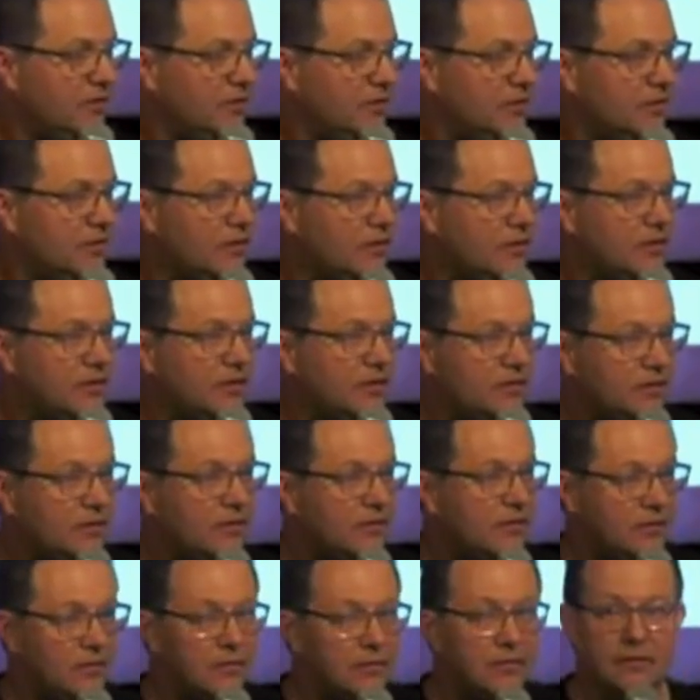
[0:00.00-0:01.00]

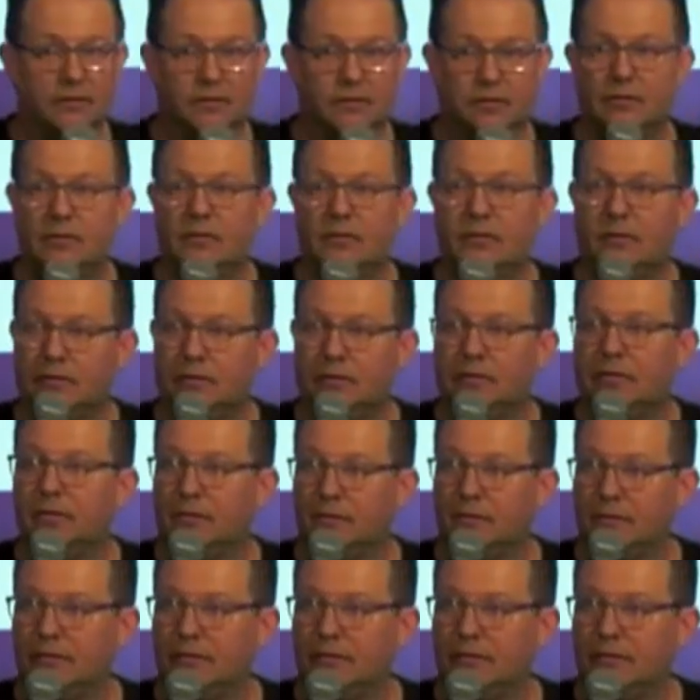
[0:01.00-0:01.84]
Nobody speaks.